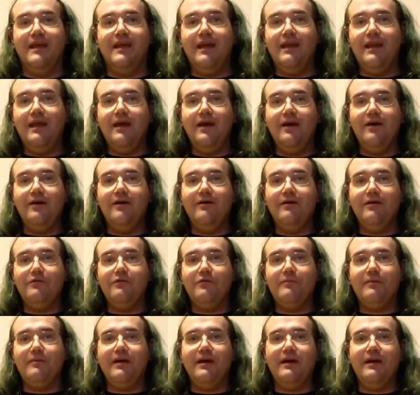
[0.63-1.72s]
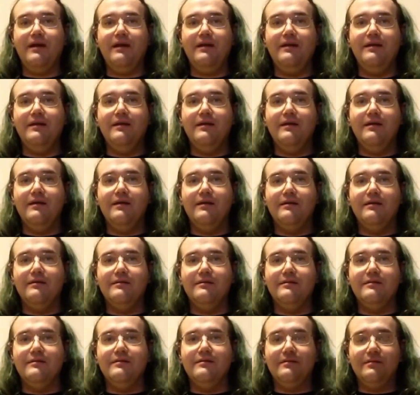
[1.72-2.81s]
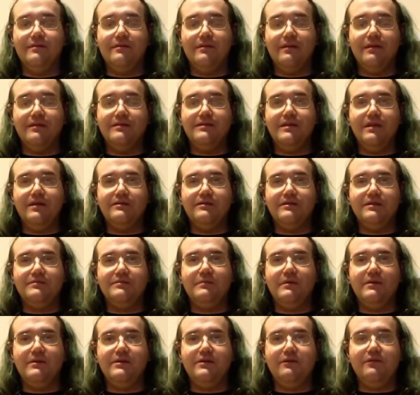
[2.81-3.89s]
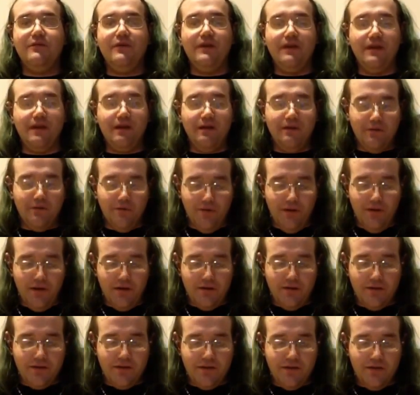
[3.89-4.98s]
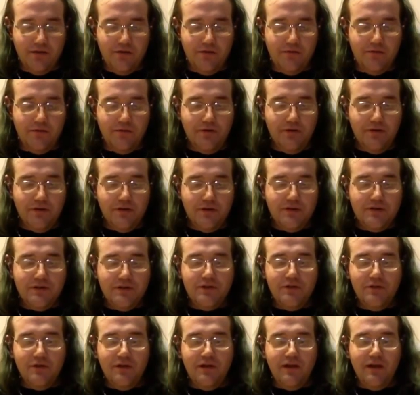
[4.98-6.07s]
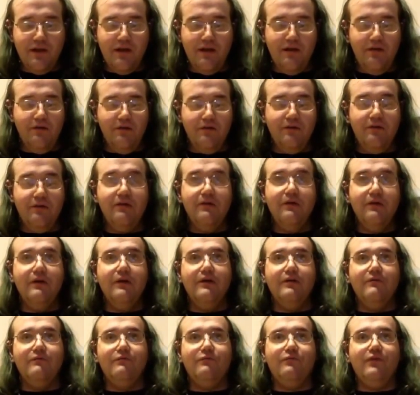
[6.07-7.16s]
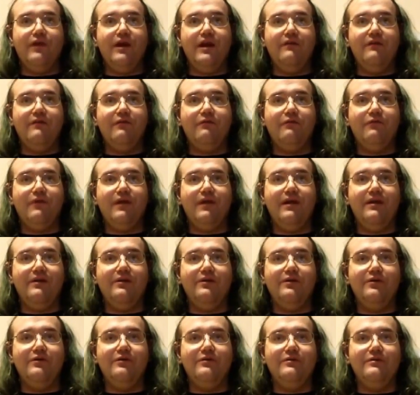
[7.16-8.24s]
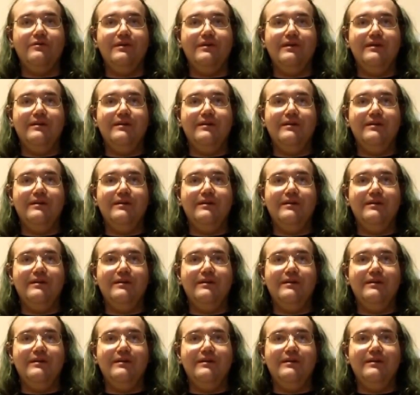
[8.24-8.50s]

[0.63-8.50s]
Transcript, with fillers: Hello, everybody. This here's a special video going out to Julia, friend of a friend who